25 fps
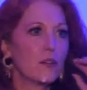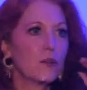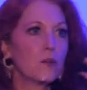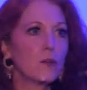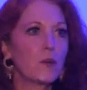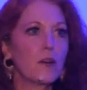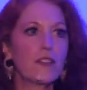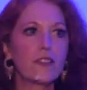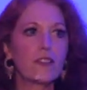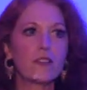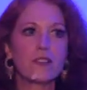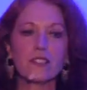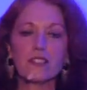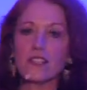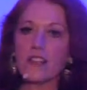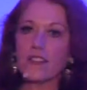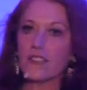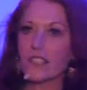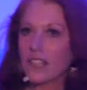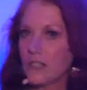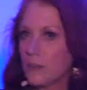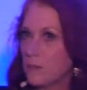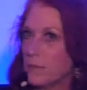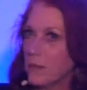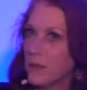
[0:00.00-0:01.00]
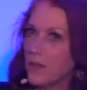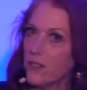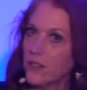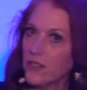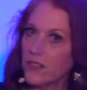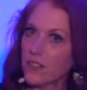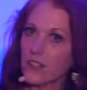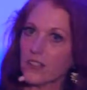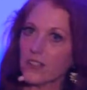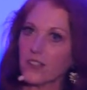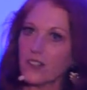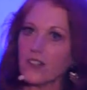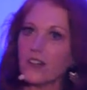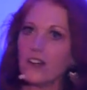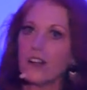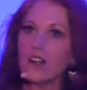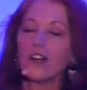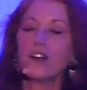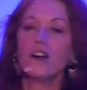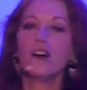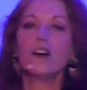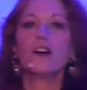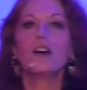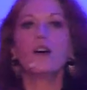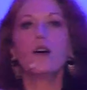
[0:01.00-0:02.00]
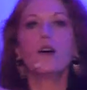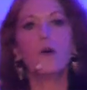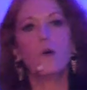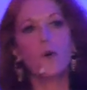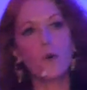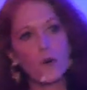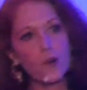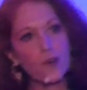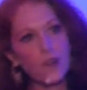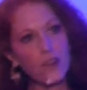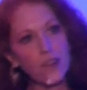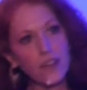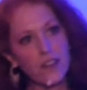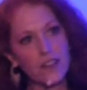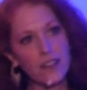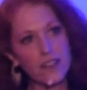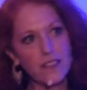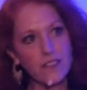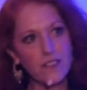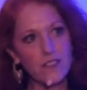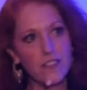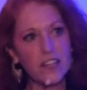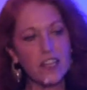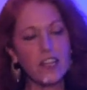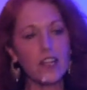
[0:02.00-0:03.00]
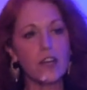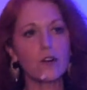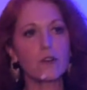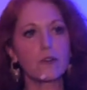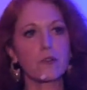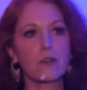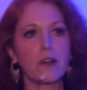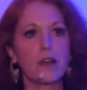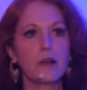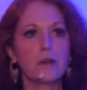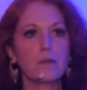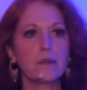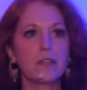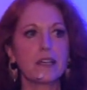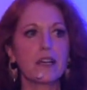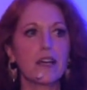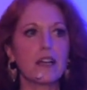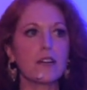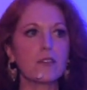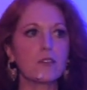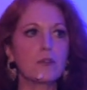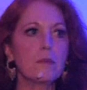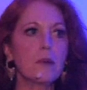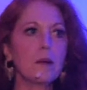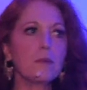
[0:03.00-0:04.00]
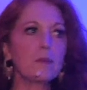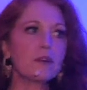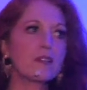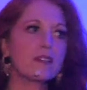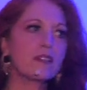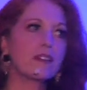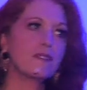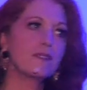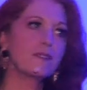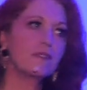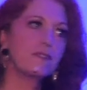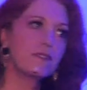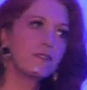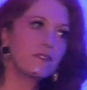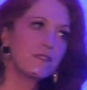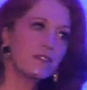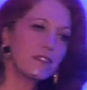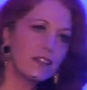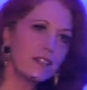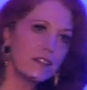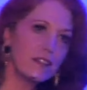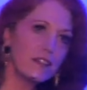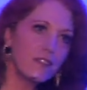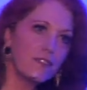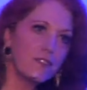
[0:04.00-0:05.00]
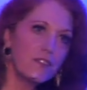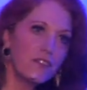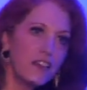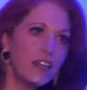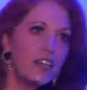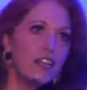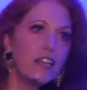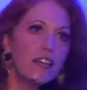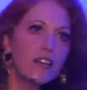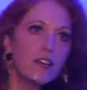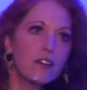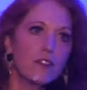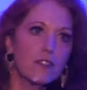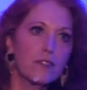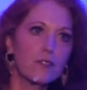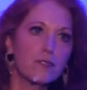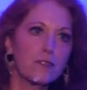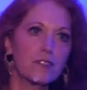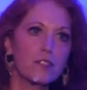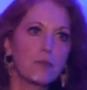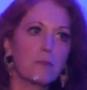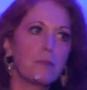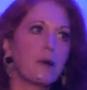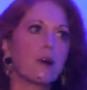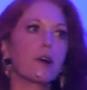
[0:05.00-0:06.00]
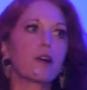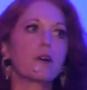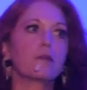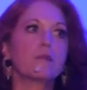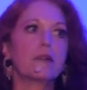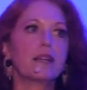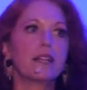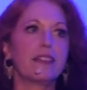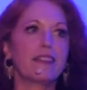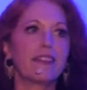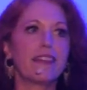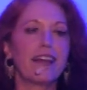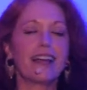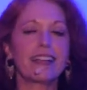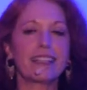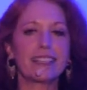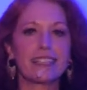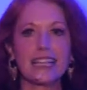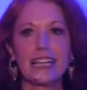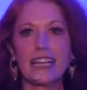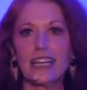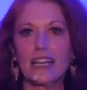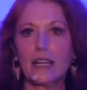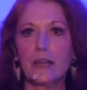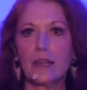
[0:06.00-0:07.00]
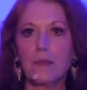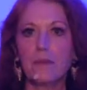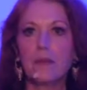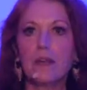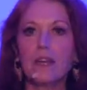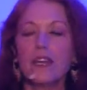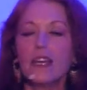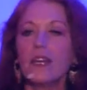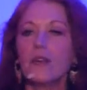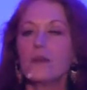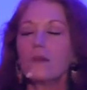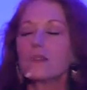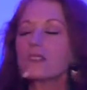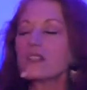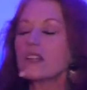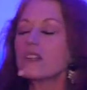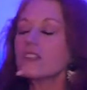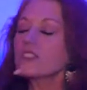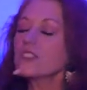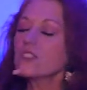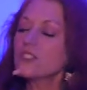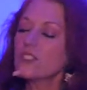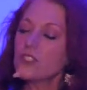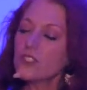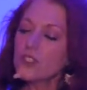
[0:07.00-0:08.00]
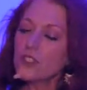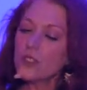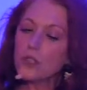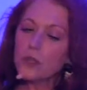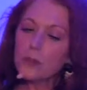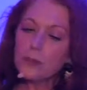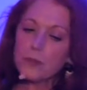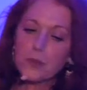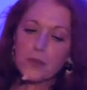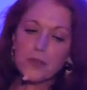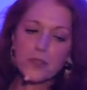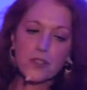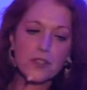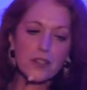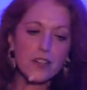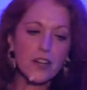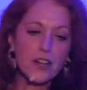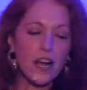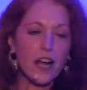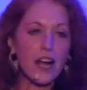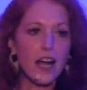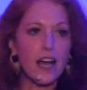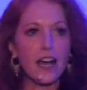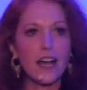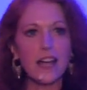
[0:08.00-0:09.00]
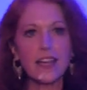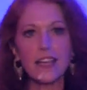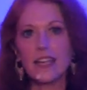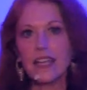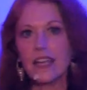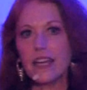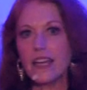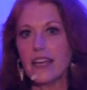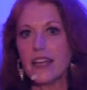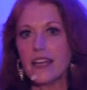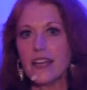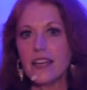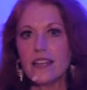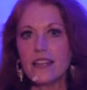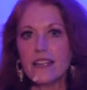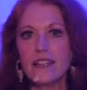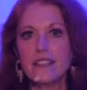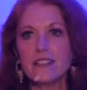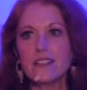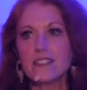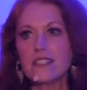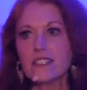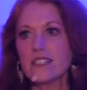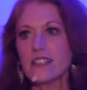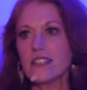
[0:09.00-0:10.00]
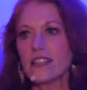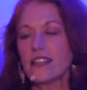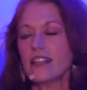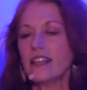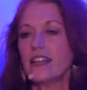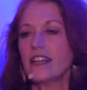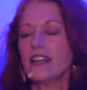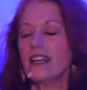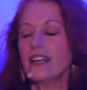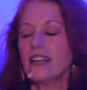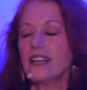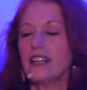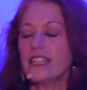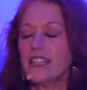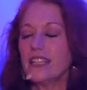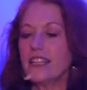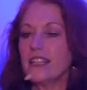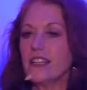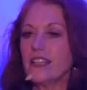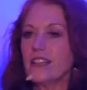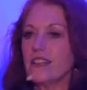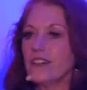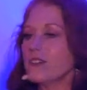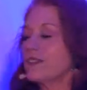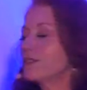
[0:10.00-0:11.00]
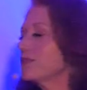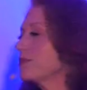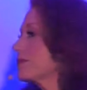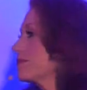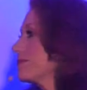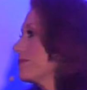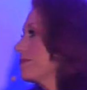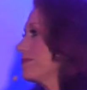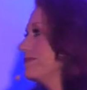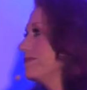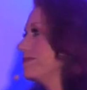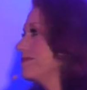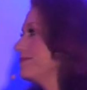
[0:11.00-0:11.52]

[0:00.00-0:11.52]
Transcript: whether it's on the computer or in the video realm, you got to remember the in the video department at that time it was all super high end, you hmm. know.